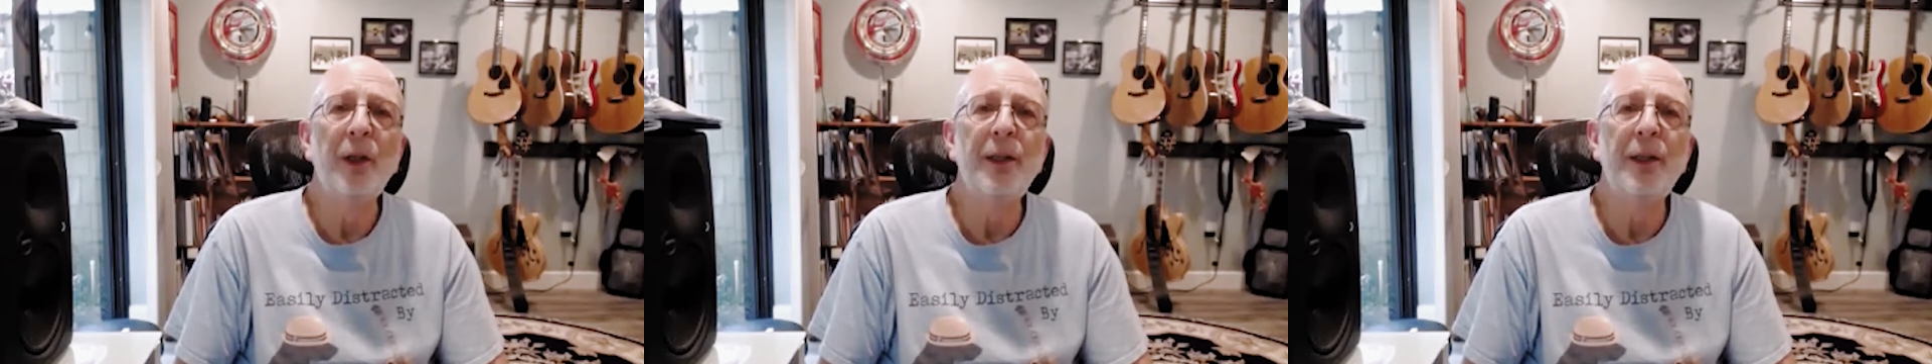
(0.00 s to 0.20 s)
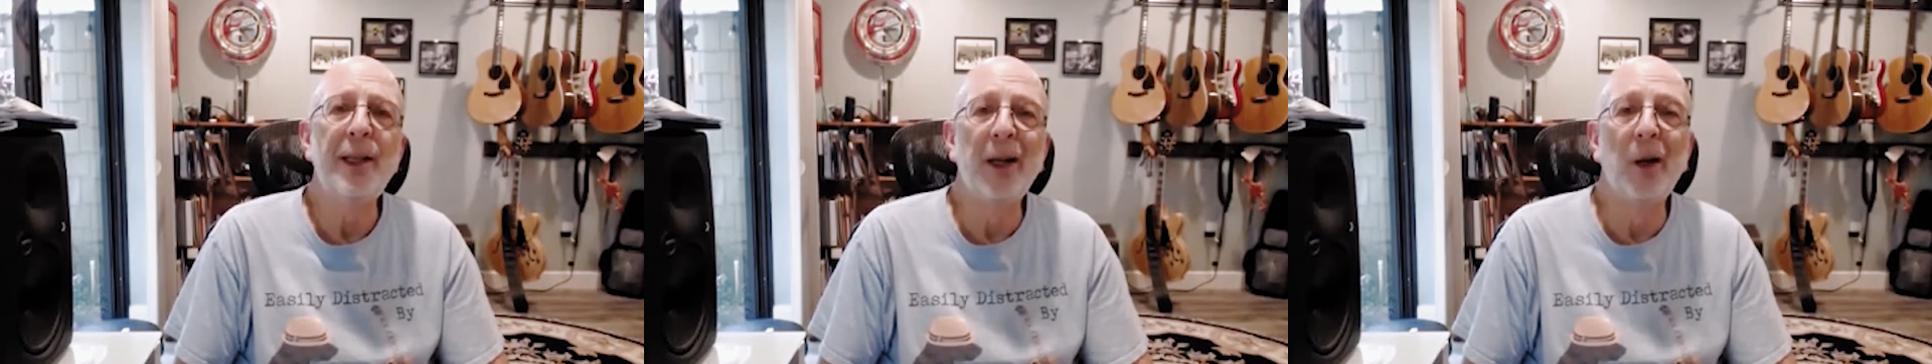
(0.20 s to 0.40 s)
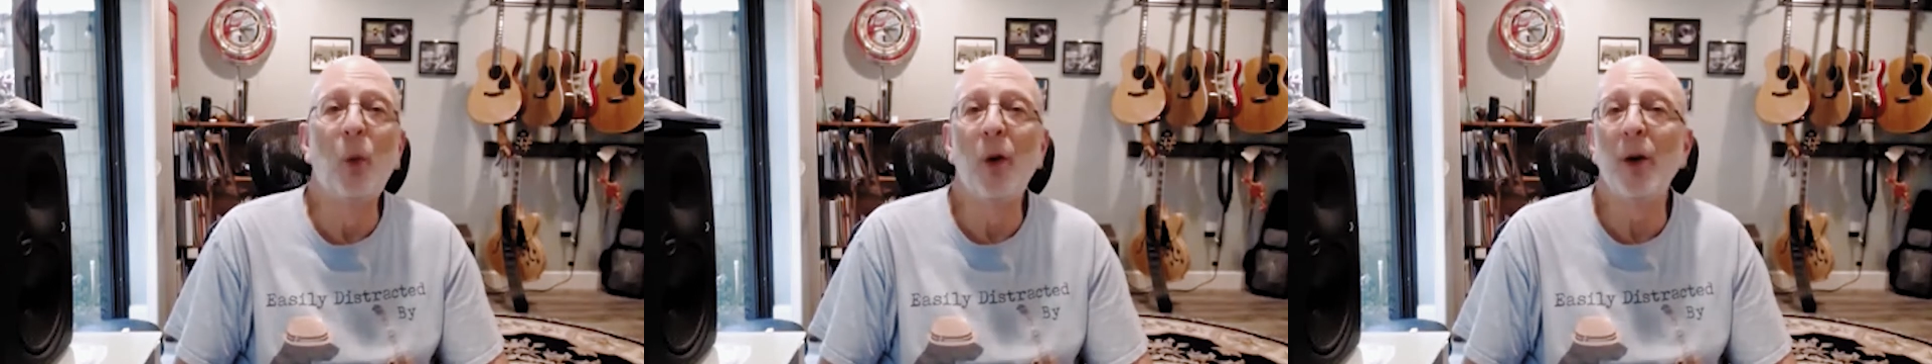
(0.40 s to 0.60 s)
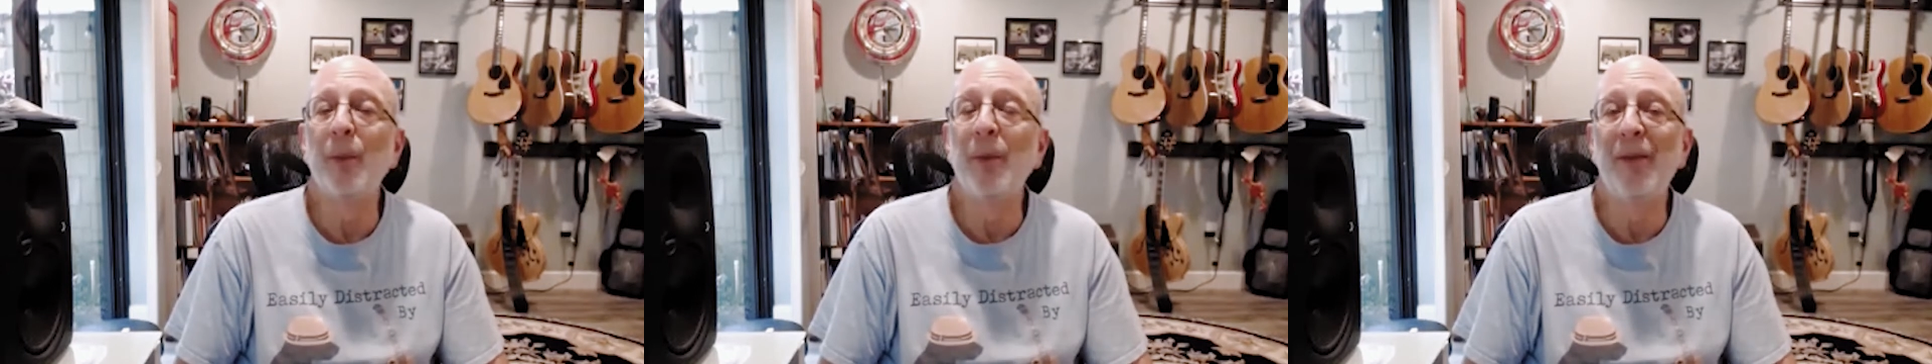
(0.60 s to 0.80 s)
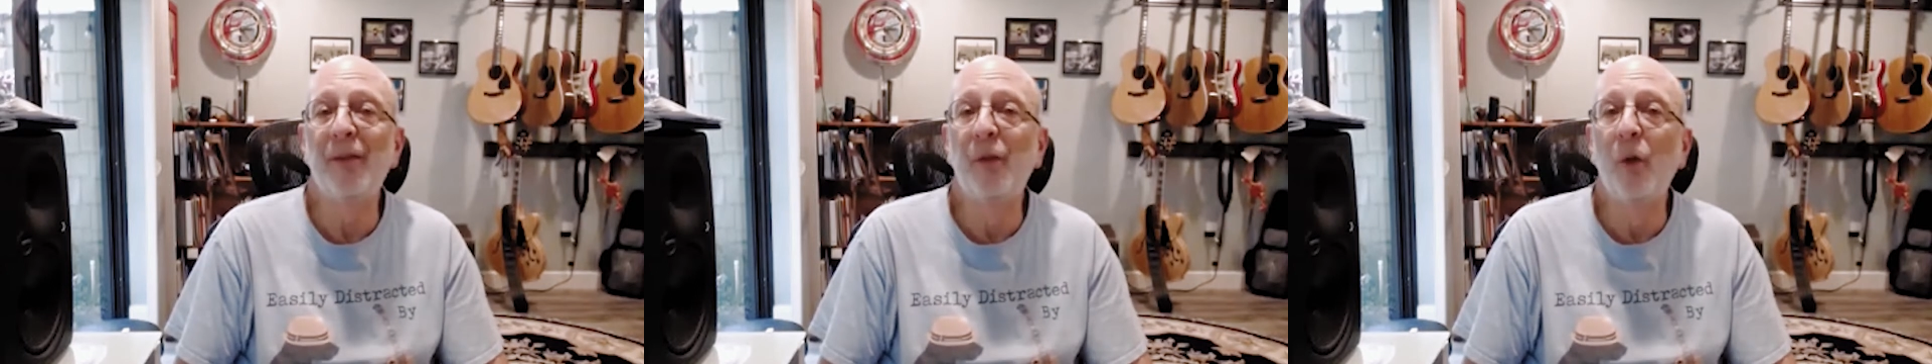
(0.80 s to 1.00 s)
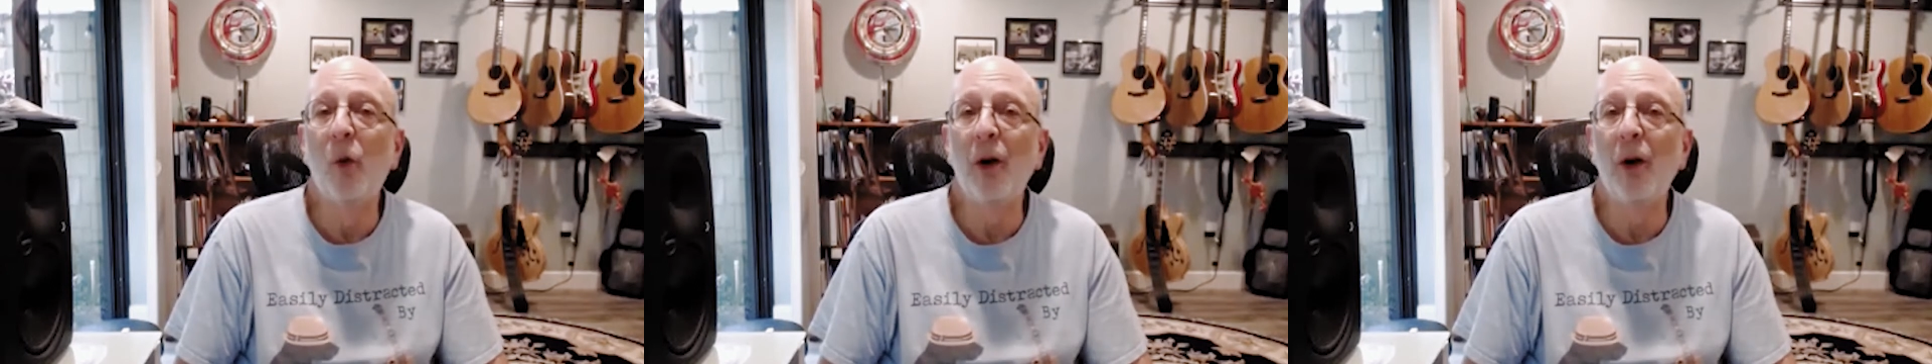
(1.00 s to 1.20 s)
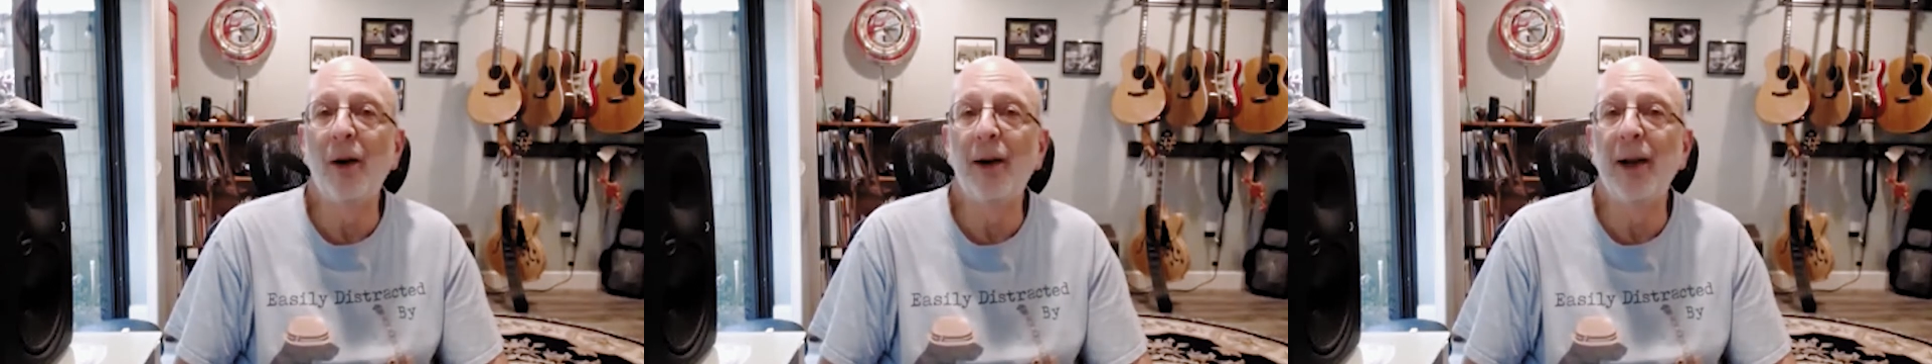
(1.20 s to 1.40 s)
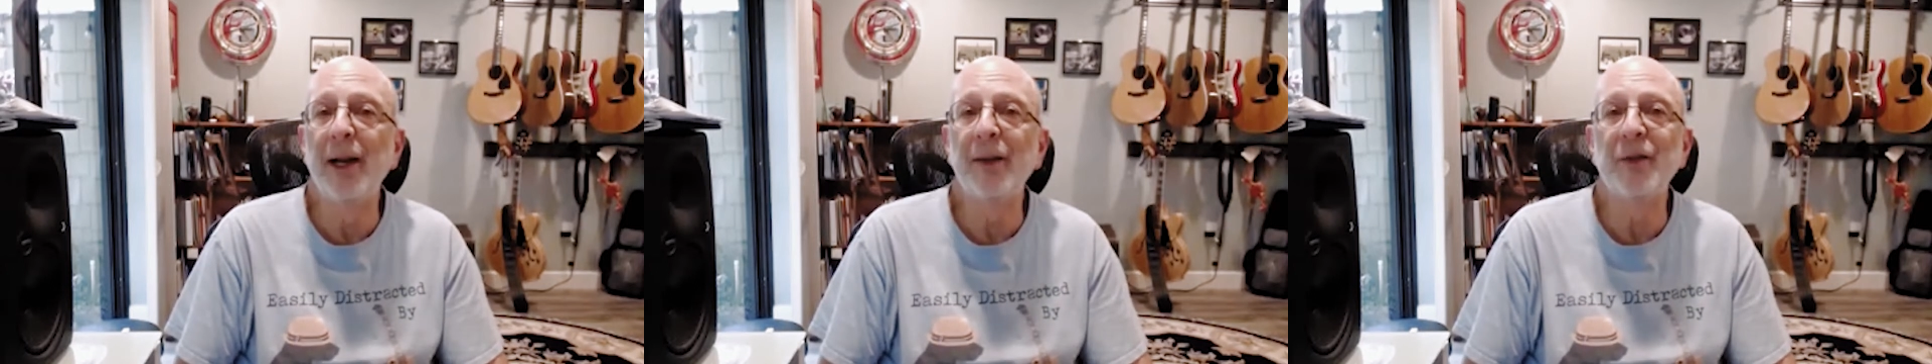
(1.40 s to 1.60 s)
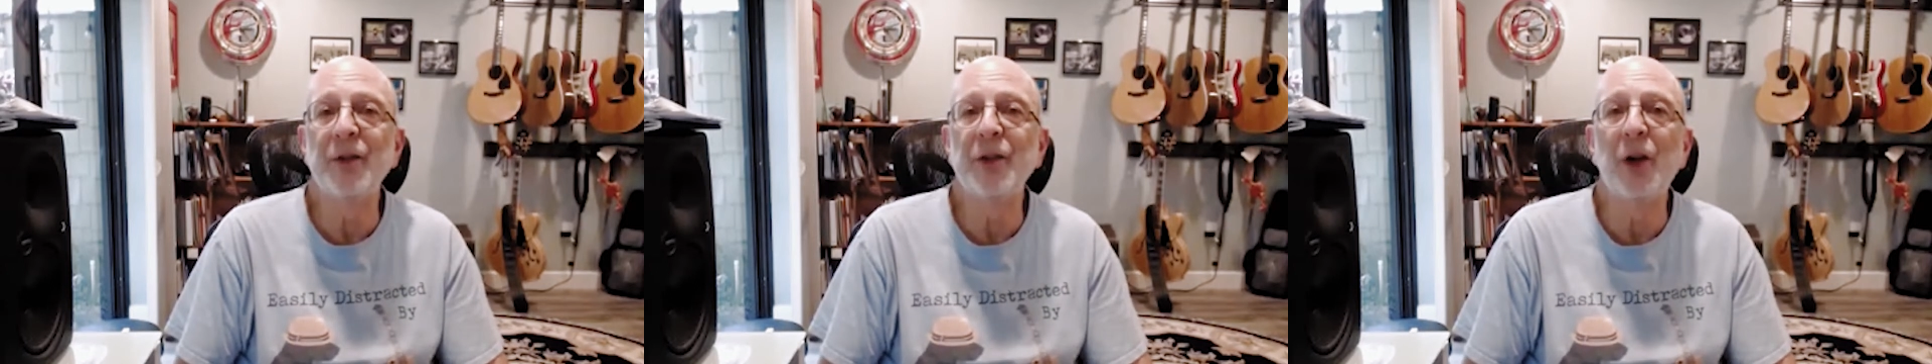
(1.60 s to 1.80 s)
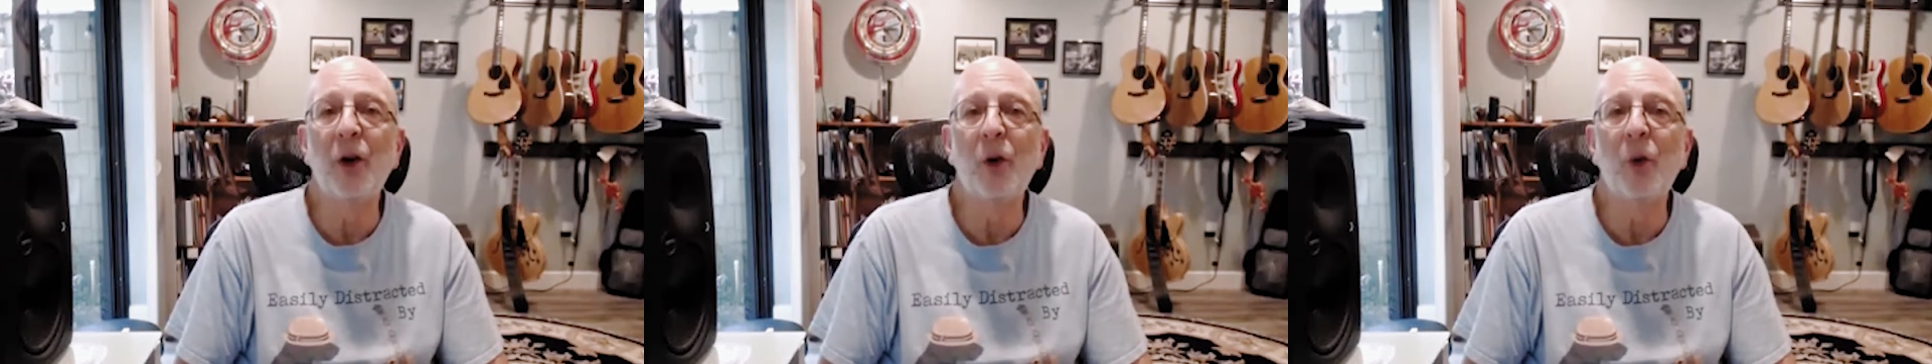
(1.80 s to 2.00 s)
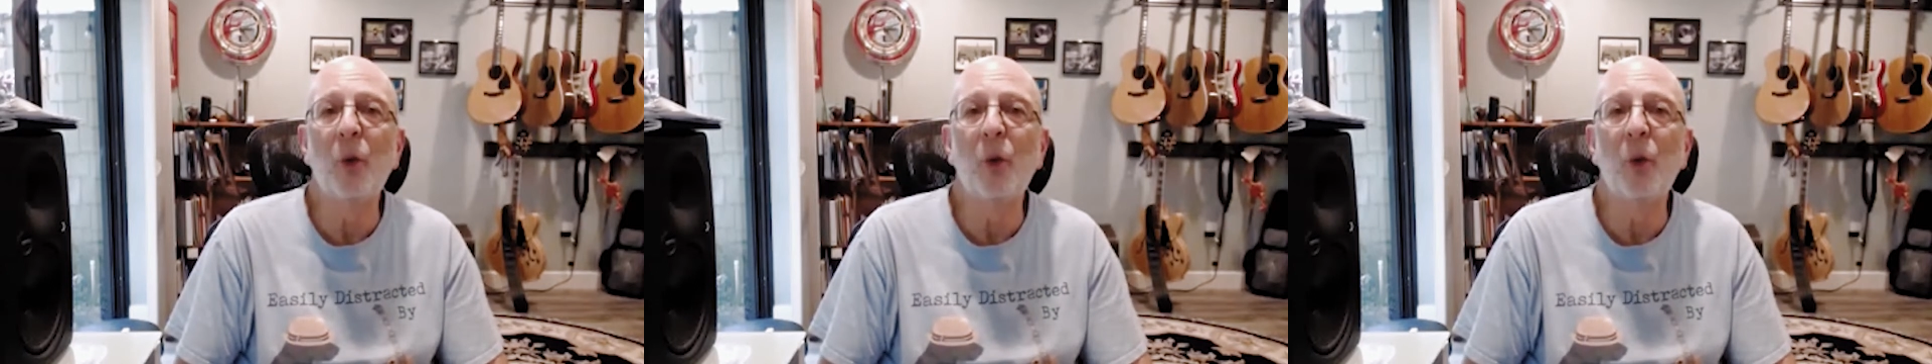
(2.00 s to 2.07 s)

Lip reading: did it work before? And if so,